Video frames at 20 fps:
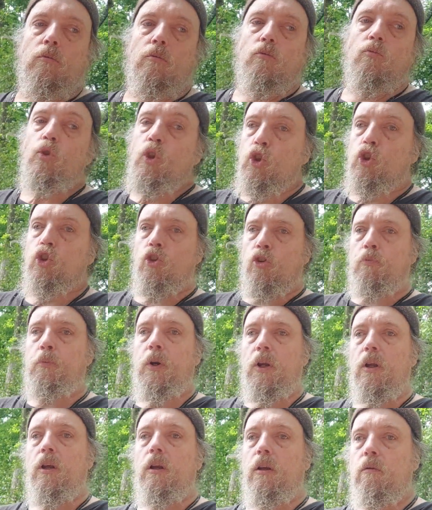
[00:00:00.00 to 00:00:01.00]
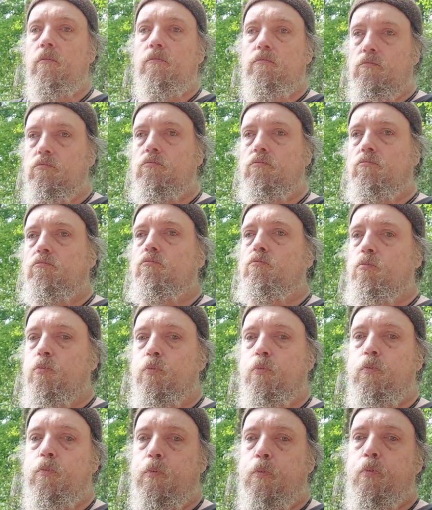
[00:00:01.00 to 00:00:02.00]
which is pretty
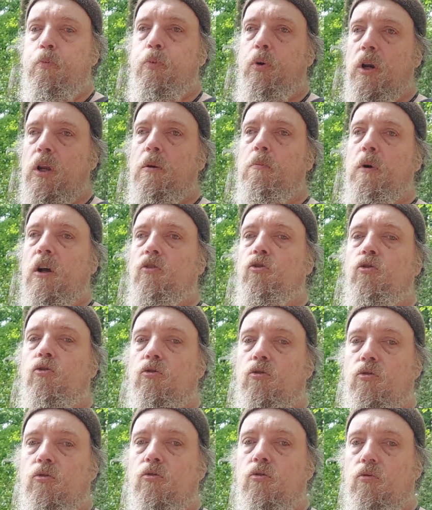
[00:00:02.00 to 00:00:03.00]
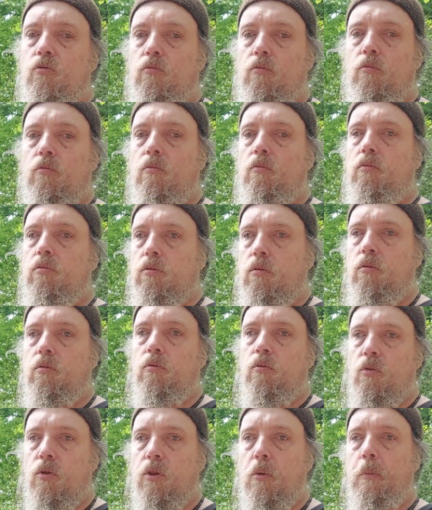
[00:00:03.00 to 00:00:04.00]
much
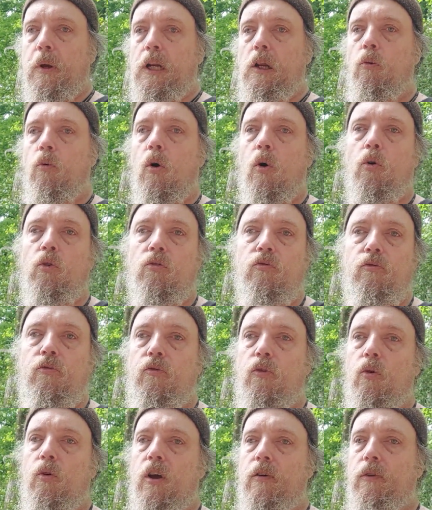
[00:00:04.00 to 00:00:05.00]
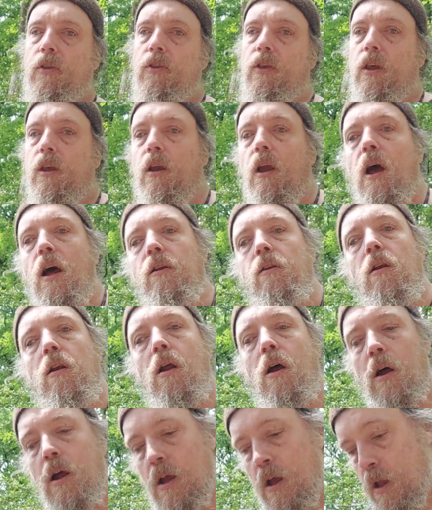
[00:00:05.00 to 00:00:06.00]
the middle road for everything.
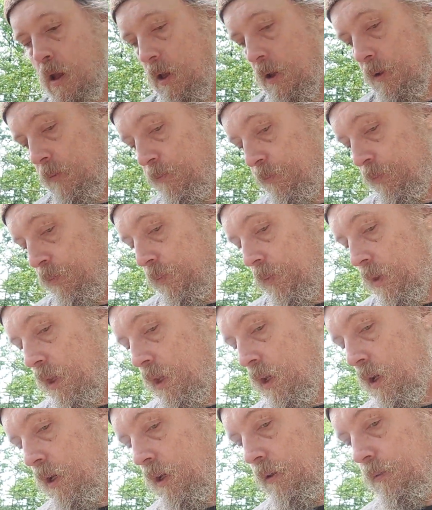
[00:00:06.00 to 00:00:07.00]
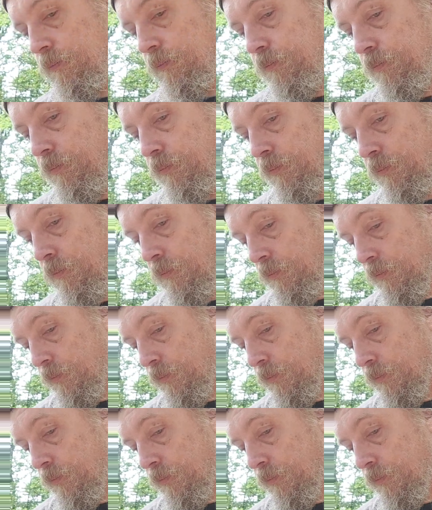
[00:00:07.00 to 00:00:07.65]
And the